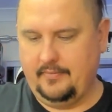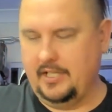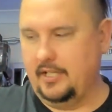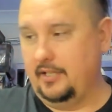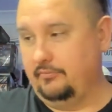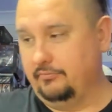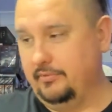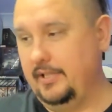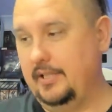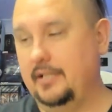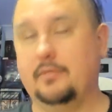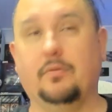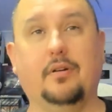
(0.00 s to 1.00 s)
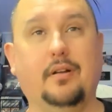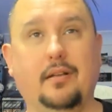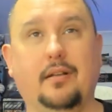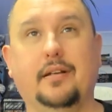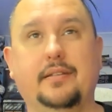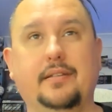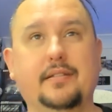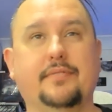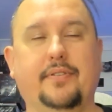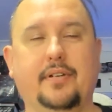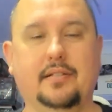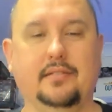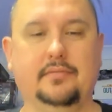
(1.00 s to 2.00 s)
I really quite like this
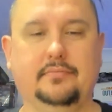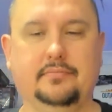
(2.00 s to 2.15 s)
figure.